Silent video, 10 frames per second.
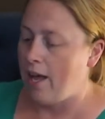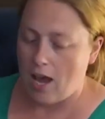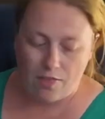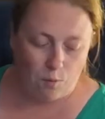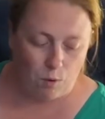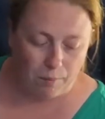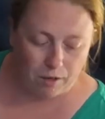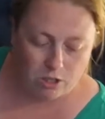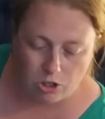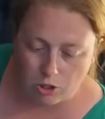And then what I'm
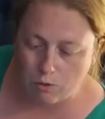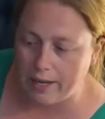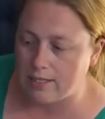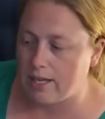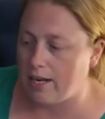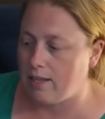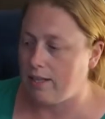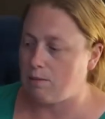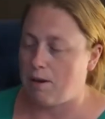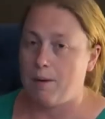gonna do is anything
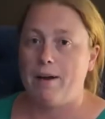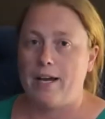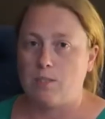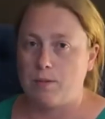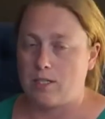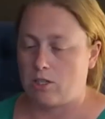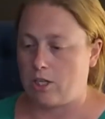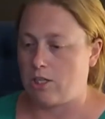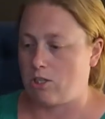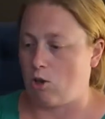that's mine and my husband's
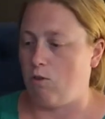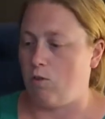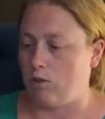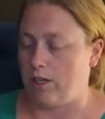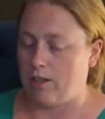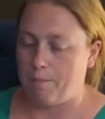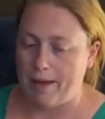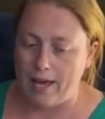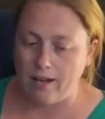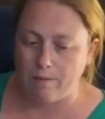gonna just go fold on the
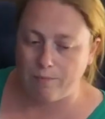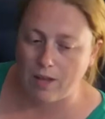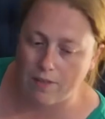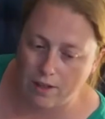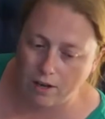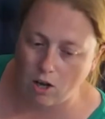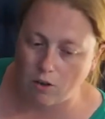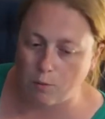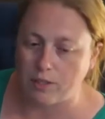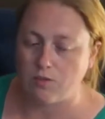bed. And then
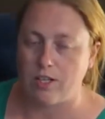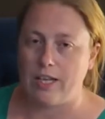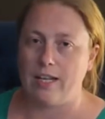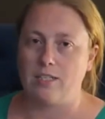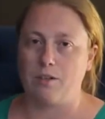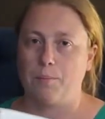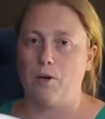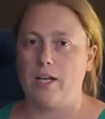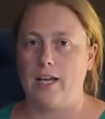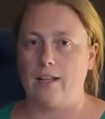the ones for the kids I'm gonna
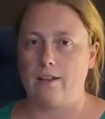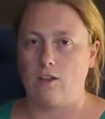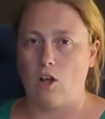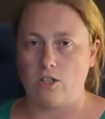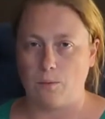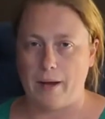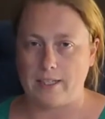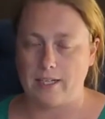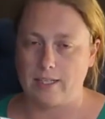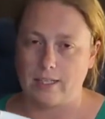put in laundry
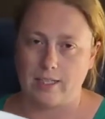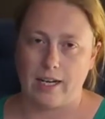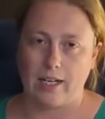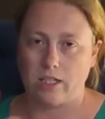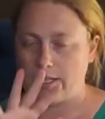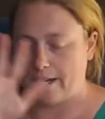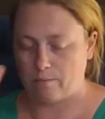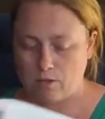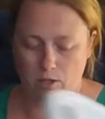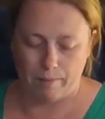baskets because then I can just take
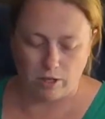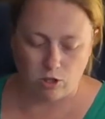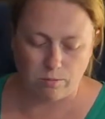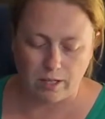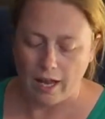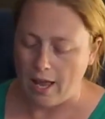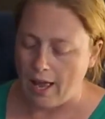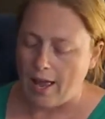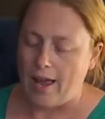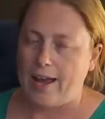them to their bedrooms.
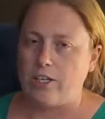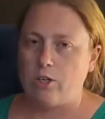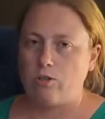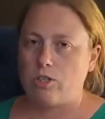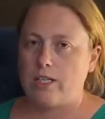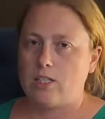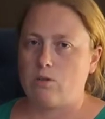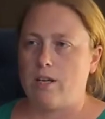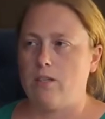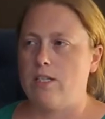And usually,
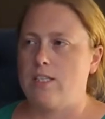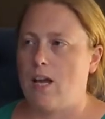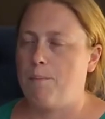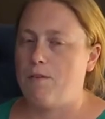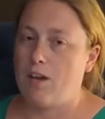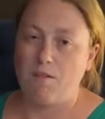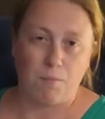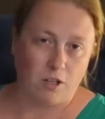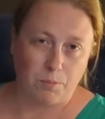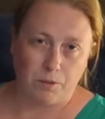so here's a tip if you have
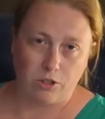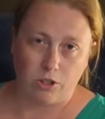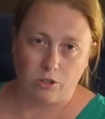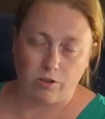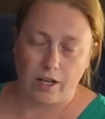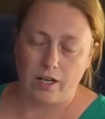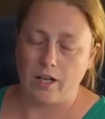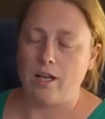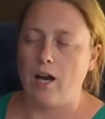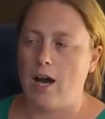multiple children.
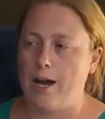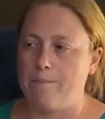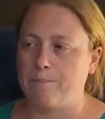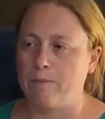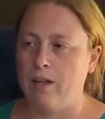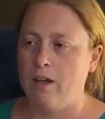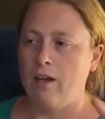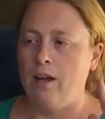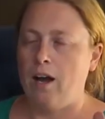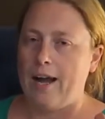I
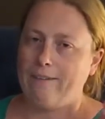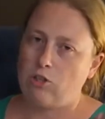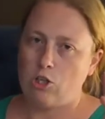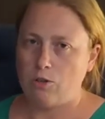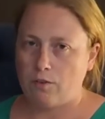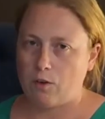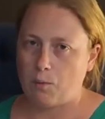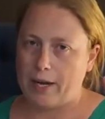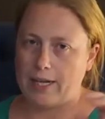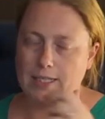have 2 different
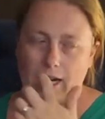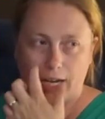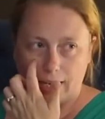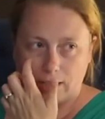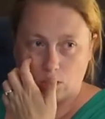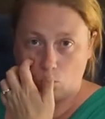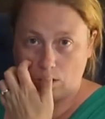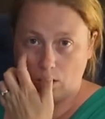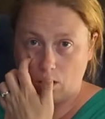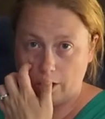ways I
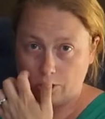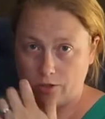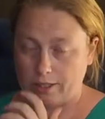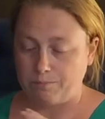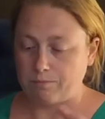sort the laundry.